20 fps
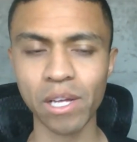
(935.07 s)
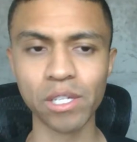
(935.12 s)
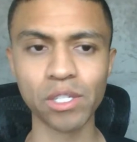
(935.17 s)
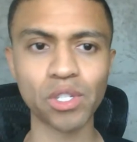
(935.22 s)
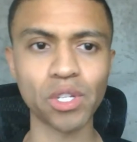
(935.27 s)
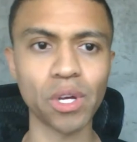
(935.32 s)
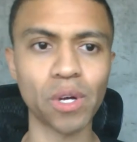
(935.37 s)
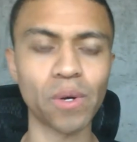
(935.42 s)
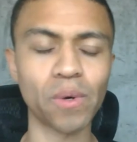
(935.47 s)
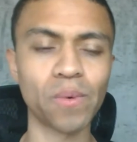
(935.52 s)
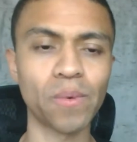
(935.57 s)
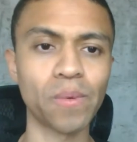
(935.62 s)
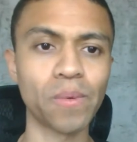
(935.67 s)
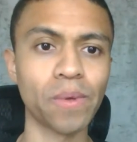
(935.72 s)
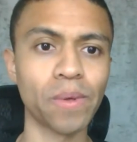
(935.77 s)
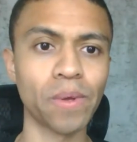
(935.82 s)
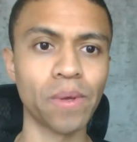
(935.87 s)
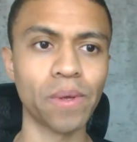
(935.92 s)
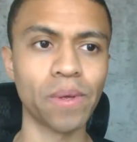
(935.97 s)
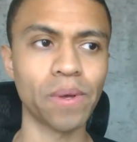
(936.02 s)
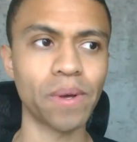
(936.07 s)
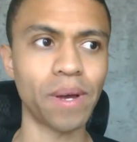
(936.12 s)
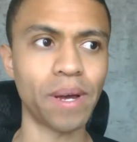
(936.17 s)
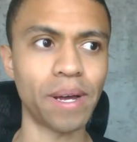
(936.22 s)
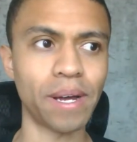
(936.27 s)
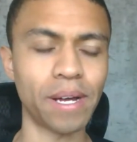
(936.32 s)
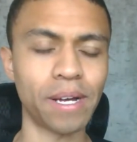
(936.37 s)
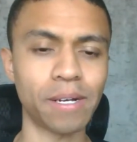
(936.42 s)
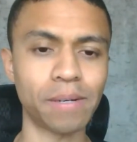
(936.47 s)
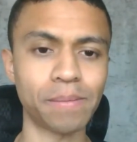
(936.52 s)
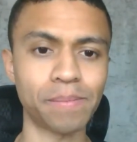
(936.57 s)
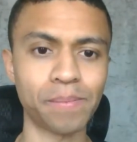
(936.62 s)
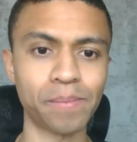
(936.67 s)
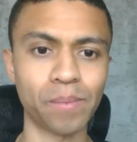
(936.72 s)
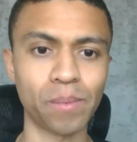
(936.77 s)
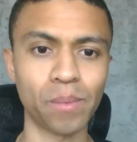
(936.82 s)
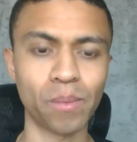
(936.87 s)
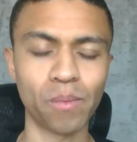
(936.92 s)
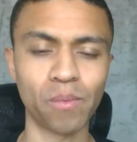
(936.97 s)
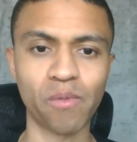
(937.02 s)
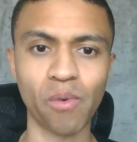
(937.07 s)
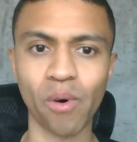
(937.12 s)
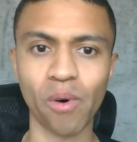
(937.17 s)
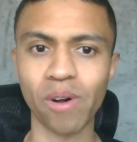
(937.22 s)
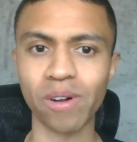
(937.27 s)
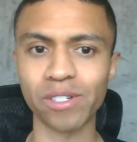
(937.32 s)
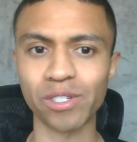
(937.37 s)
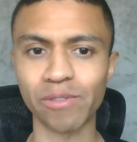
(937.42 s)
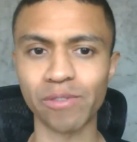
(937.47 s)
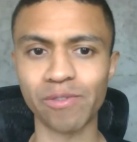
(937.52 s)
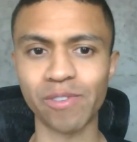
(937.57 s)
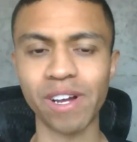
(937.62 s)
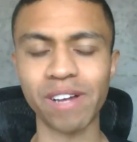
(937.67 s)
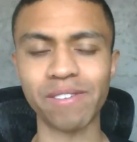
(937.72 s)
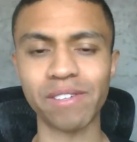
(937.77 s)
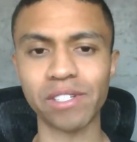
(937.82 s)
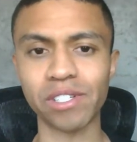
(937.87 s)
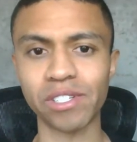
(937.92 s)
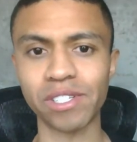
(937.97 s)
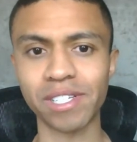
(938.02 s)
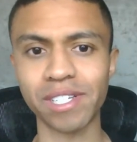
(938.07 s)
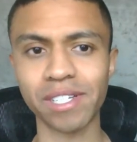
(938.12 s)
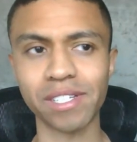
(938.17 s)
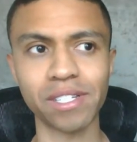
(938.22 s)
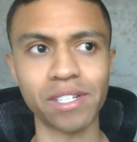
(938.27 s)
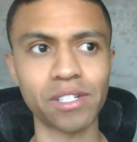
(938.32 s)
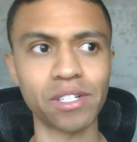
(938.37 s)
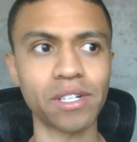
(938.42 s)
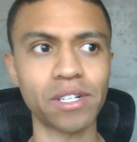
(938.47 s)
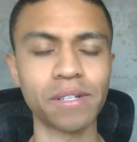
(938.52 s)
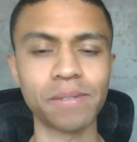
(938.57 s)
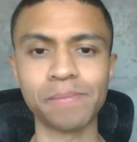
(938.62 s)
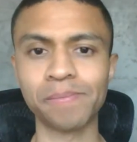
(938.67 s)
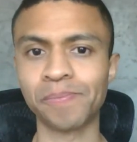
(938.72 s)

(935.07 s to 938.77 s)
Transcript: So um, 400, 500, 600.